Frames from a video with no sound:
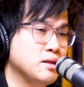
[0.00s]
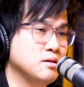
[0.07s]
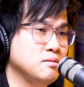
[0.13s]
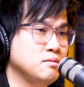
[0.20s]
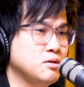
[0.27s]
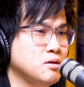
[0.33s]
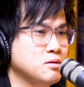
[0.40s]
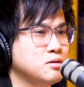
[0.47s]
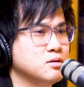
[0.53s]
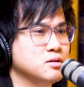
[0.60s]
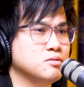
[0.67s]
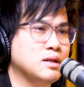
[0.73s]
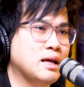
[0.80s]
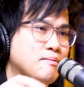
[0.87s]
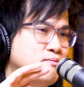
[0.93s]
buy them. Or
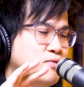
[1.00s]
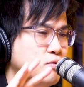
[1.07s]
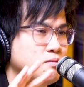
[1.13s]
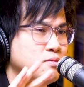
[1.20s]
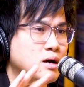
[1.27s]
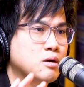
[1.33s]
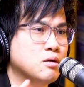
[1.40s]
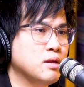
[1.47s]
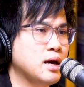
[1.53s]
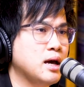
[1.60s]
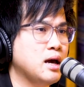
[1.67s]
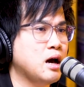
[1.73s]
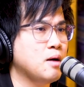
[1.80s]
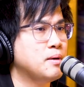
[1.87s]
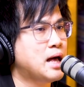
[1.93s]
those were like, boom, I go
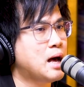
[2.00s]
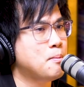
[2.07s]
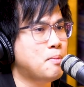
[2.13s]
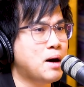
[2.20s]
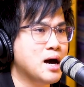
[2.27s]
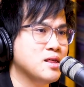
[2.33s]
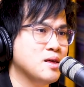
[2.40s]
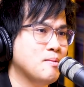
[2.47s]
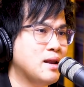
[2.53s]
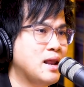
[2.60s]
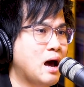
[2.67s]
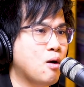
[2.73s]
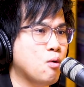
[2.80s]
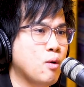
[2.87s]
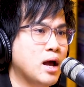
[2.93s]
there, I buy them,
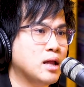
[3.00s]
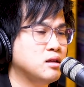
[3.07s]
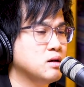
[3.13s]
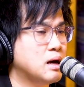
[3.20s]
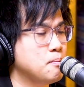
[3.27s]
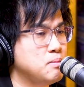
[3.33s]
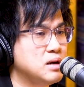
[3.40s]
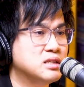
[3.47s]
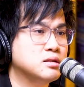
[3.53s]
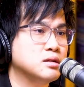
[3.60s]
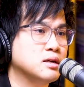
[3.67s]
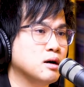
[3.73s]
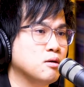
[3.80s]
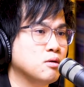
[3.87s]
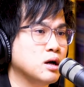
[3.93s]
and then I'll wear until I
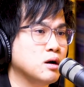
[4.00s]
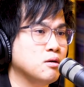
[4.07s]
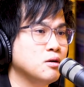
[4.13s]
blister go.